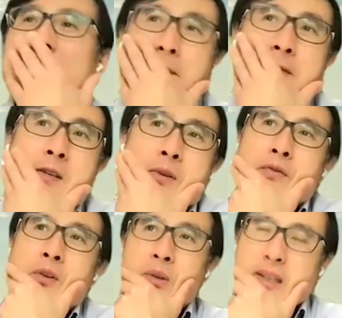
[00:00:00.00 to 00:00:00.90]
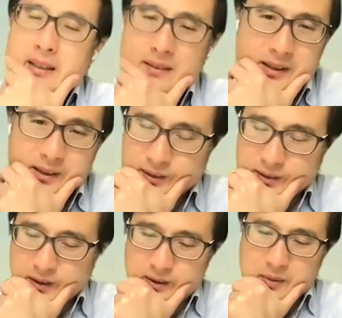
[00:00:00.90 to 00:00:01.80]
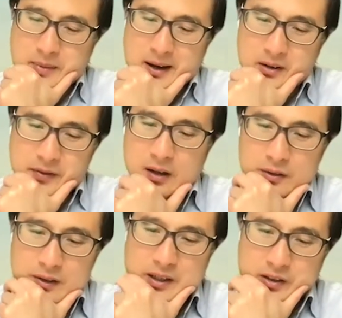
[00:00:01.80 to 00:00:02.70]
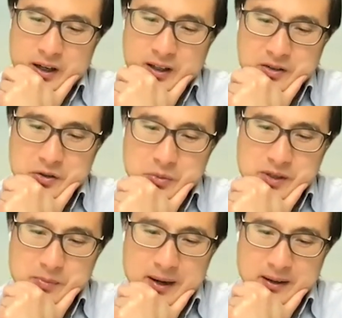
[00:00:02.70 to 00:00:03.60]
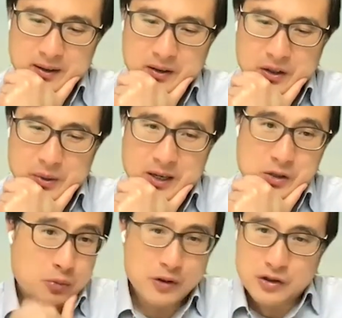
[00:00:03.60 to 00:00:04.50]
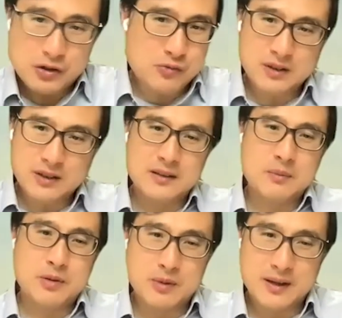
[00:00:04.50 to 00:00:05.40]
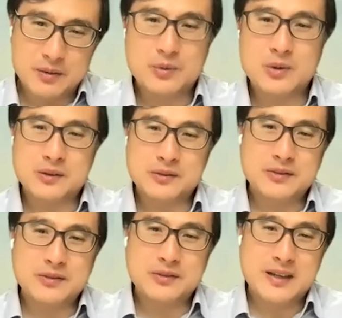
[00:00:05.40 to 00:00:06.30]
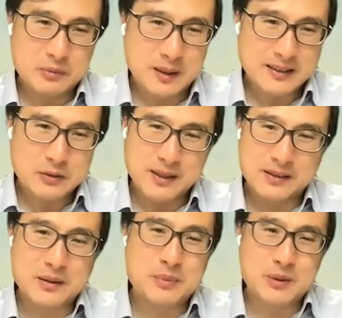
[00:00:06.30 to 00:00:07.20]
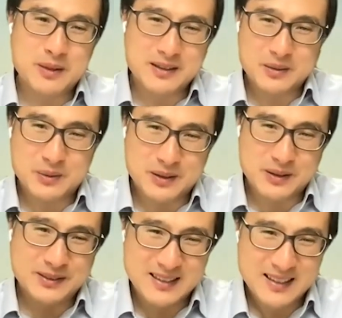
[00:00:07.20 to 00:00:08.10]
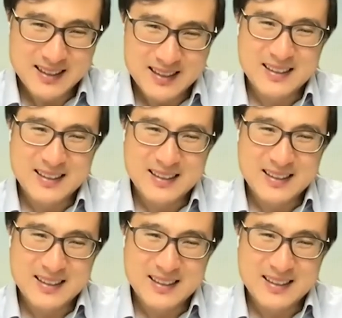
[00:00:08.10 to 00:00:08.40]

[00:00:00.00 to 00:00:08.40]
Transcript: Yeah. So if you look at the amount of healthcare dollars we spend in the U.S., which is really number one in the world, right? We like to be number one in the world,